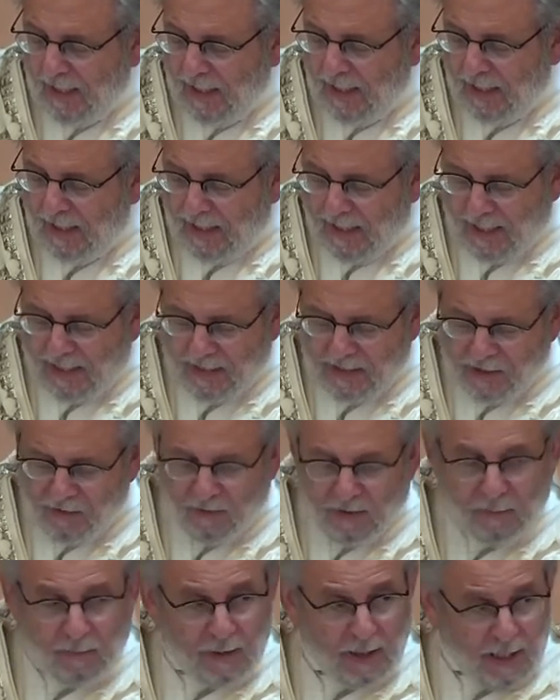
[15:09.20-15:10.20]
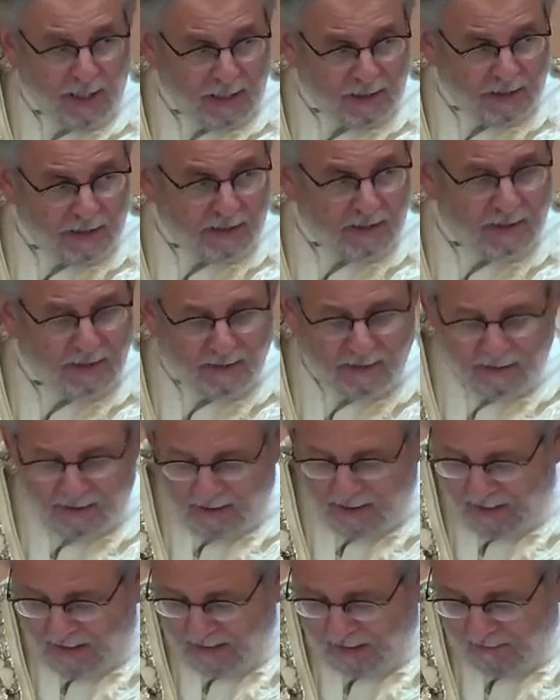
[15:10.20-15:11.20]
and is replaced,
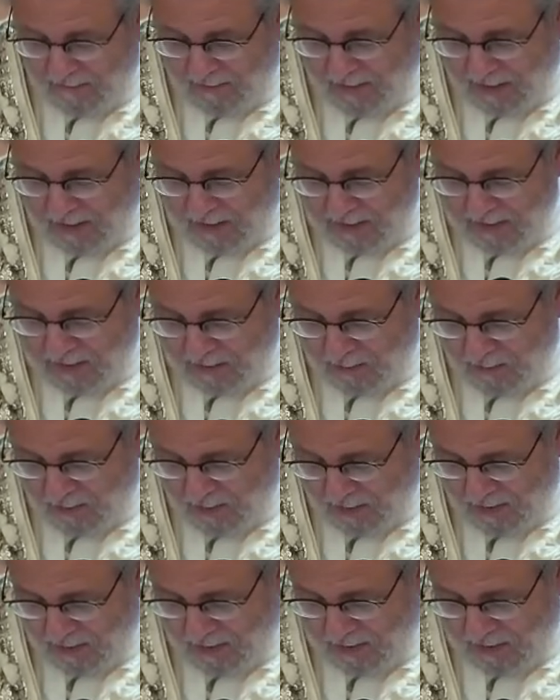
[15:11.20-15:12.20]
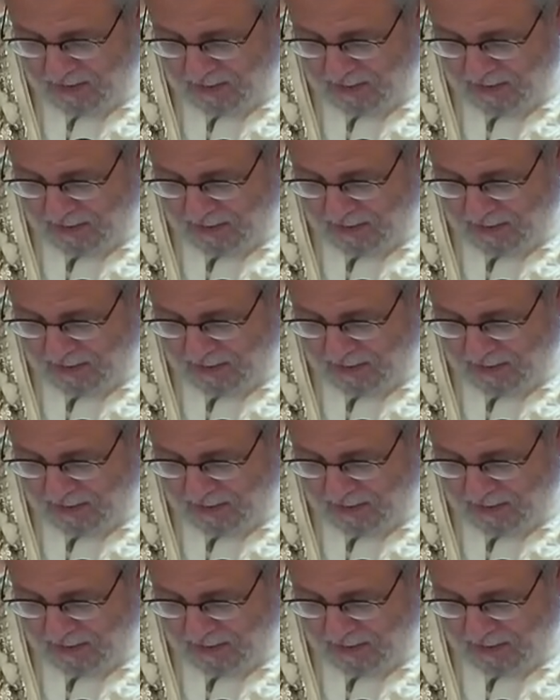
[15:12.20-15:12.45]
halavai is the word,